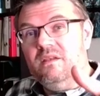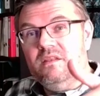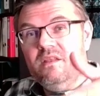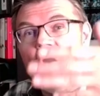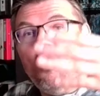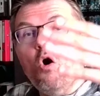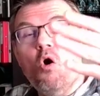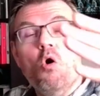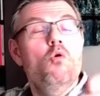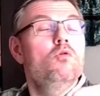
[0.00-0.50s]
The
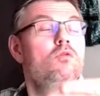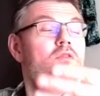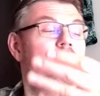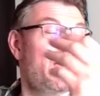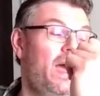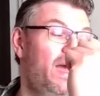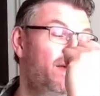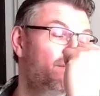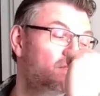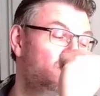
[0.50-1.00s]
whole
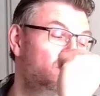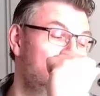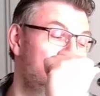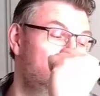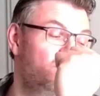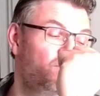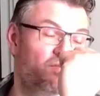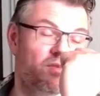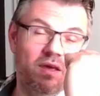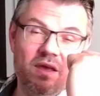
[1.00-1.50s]
time this
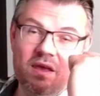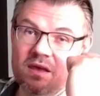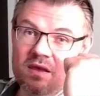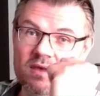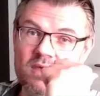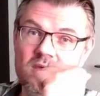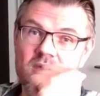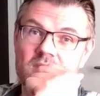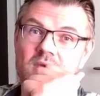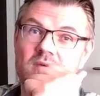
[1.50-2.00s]
thing
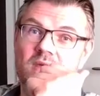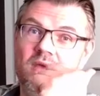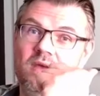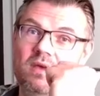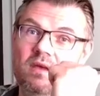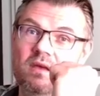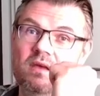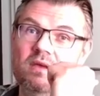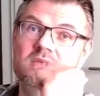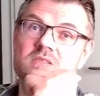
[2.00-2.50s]

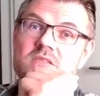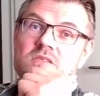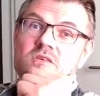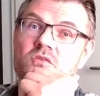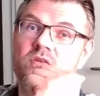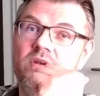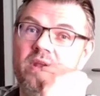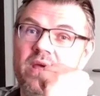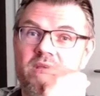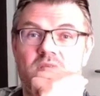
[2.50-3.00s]
is
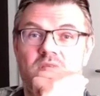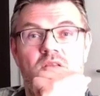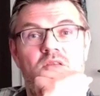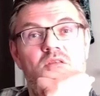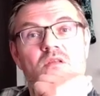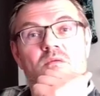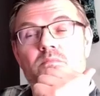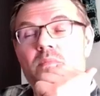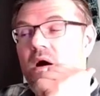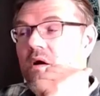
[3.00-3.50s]
connected to
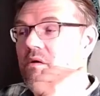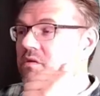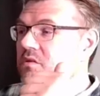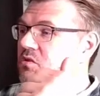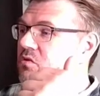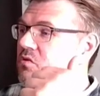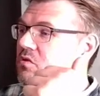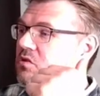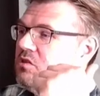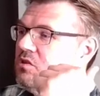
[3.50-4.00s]
the power
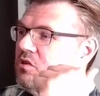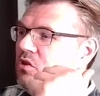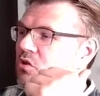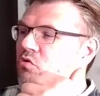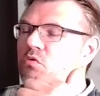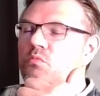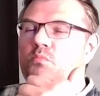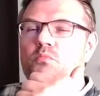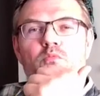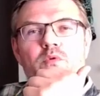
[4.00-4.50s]
source,
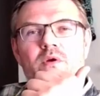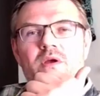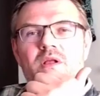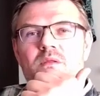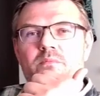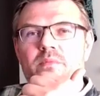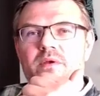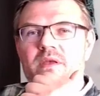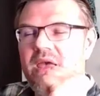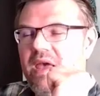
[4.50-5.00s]
loop will
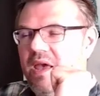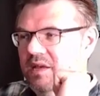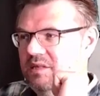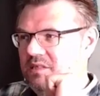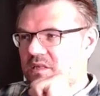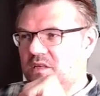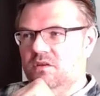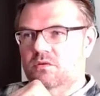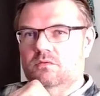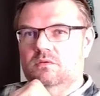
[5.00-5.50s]
be
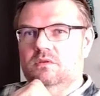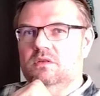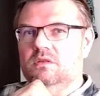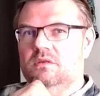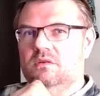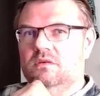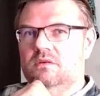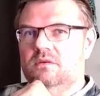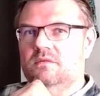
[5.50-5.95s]
executed.